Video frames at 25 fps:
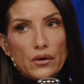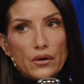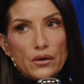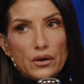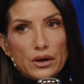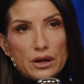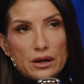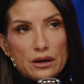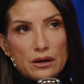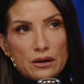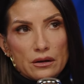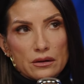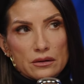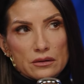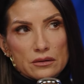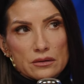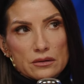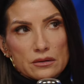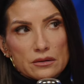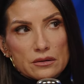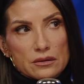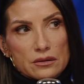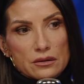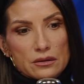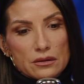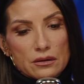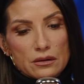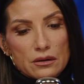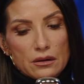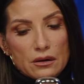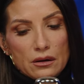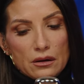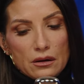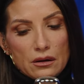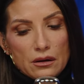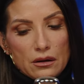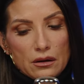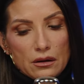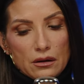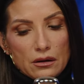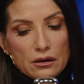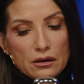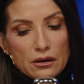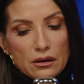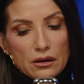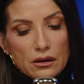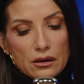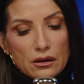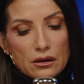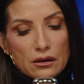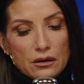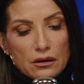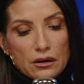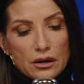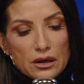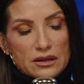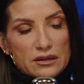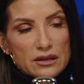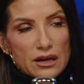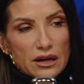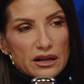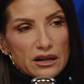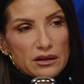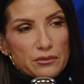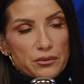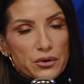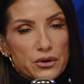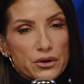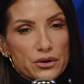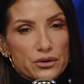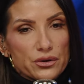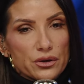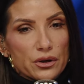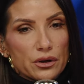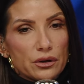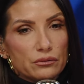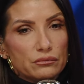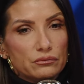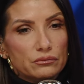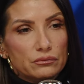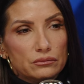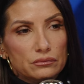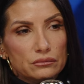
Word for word: is uh, executive producer,